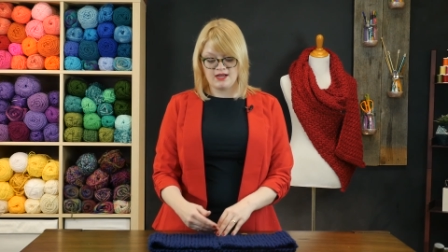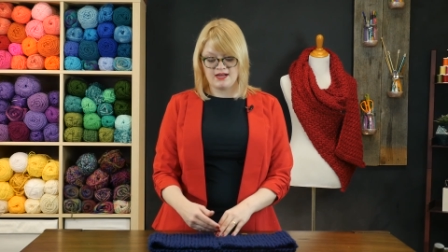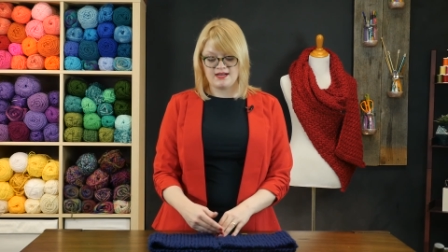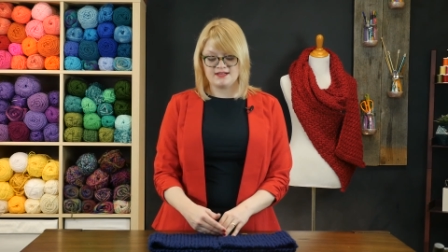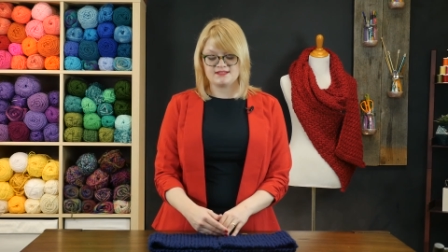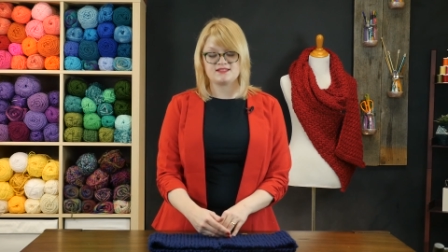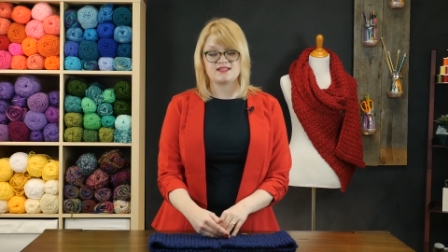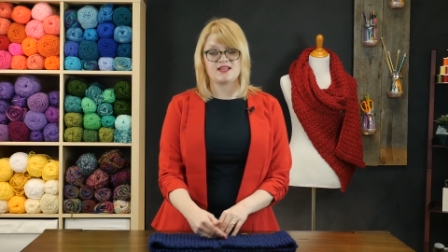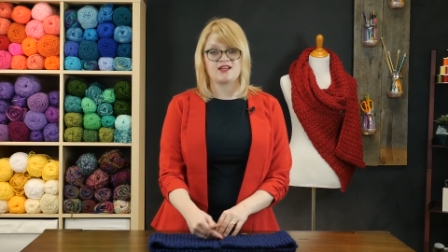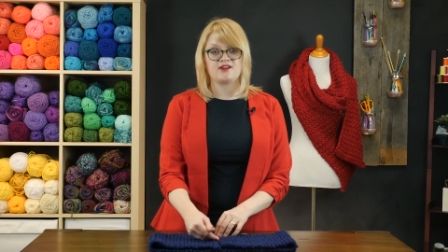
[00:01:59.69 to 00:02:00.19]

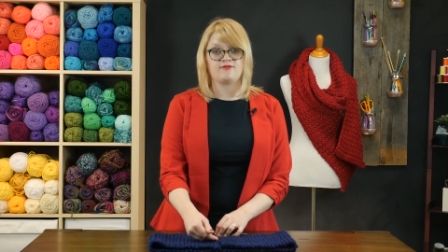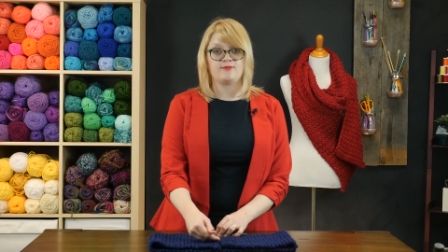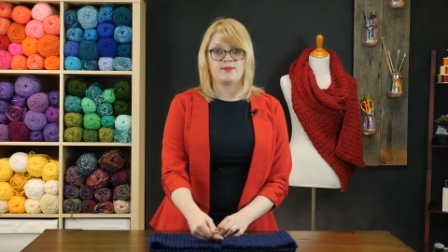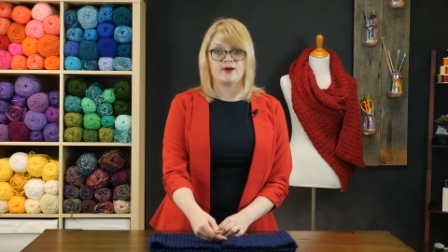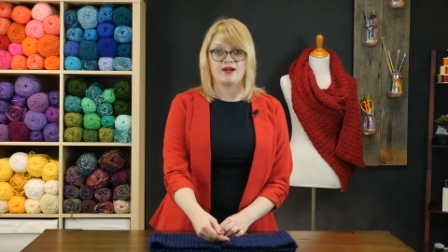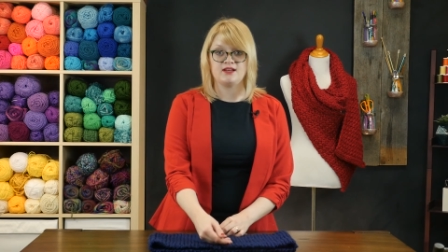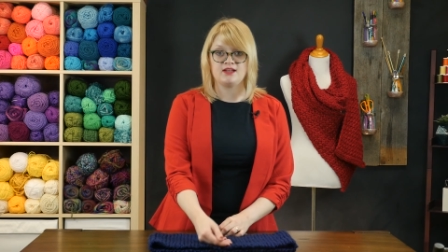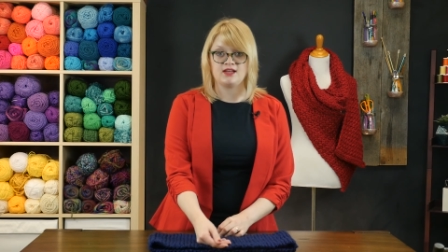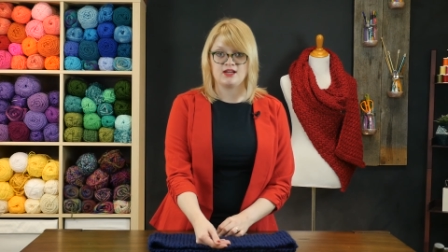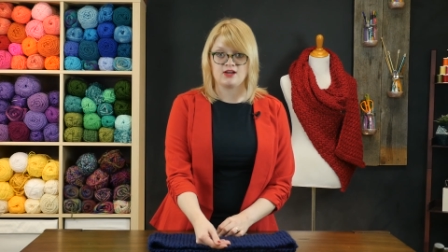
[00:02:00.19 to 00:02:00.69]
instead of
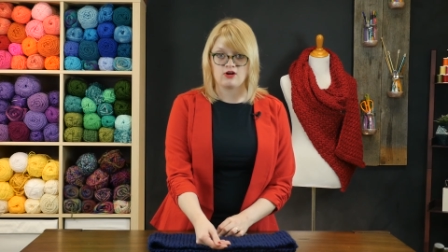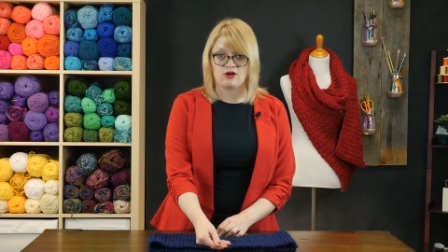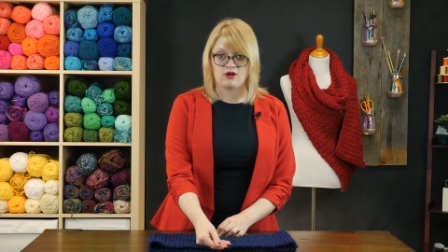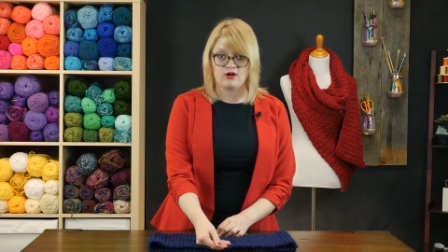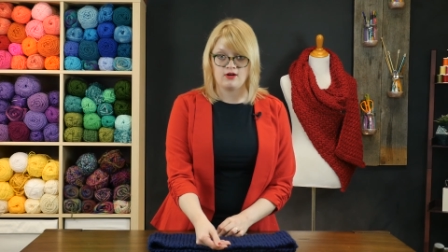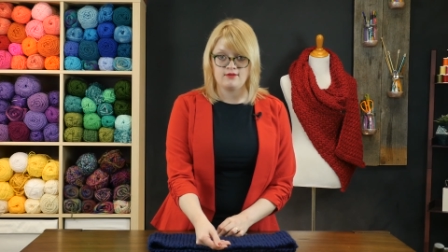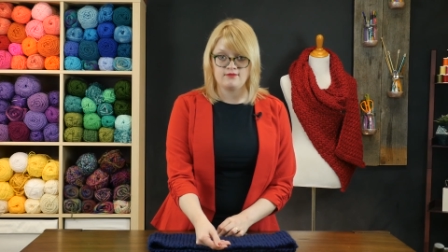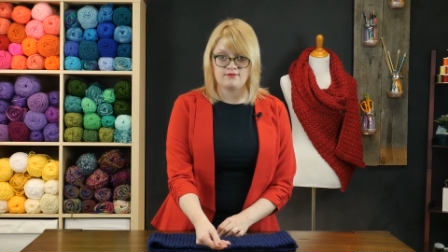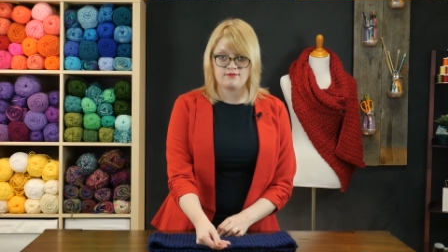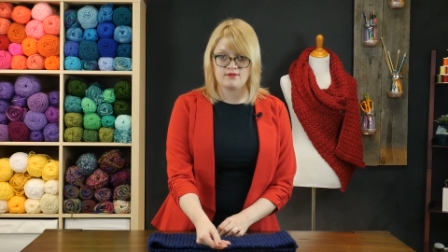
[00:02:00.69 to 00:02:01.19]
binding
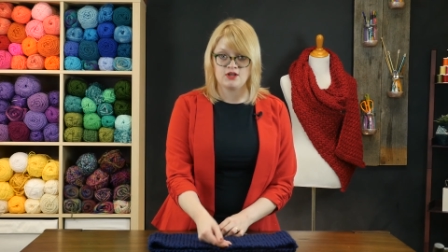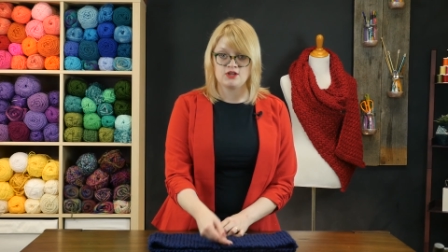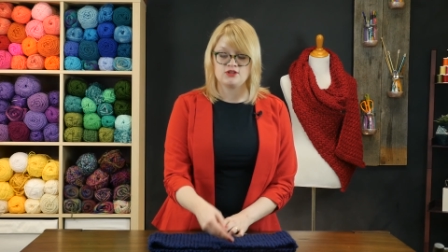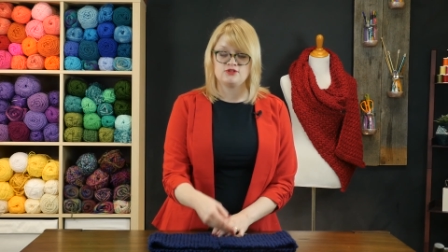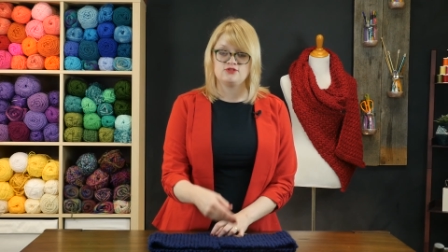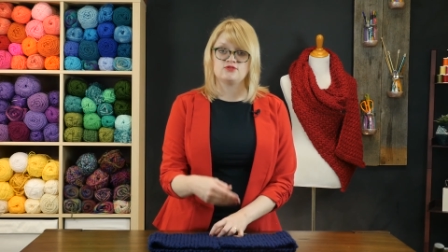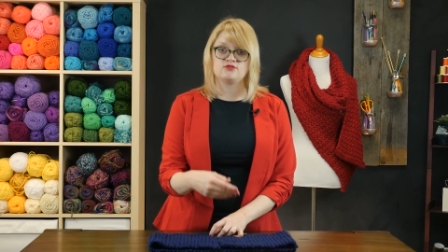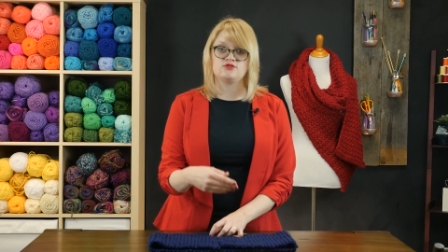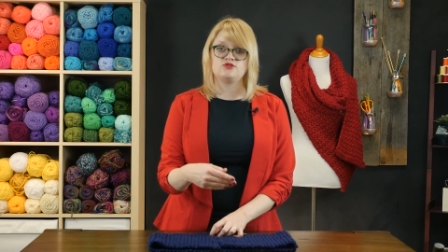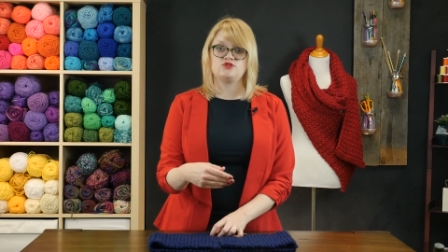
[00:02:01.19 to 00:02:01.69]
off,
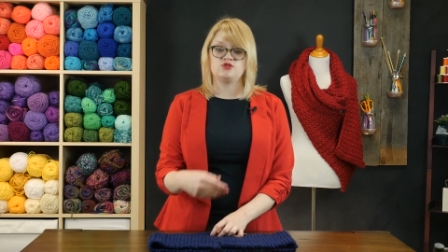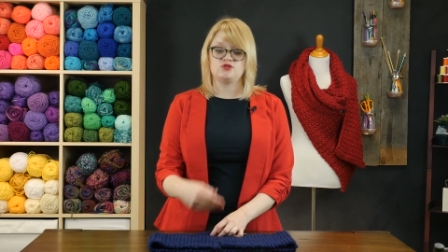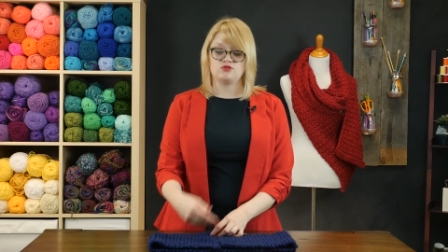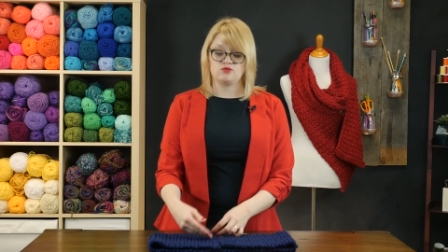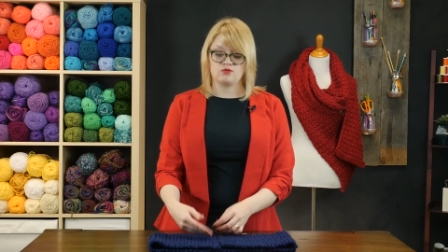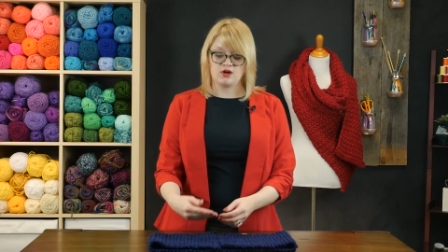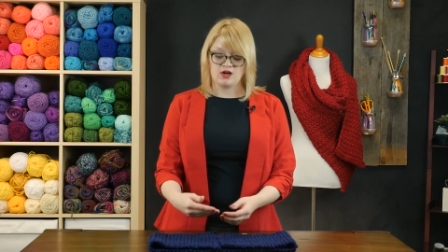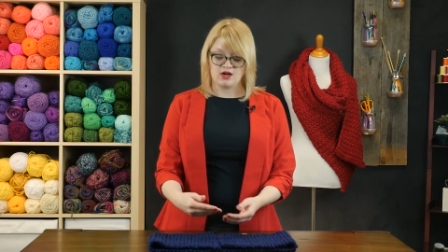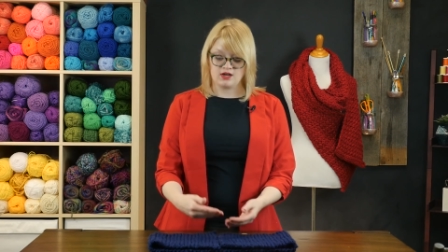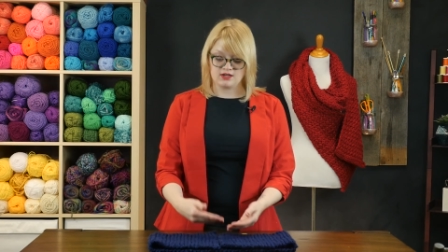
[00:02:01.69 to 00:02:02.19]
you'll
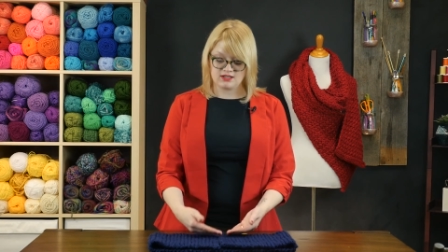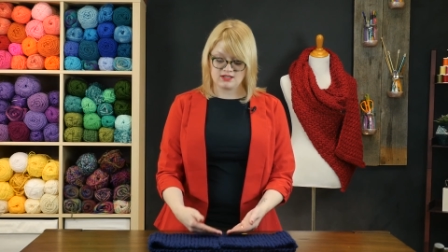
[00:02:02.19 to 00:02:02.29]
do a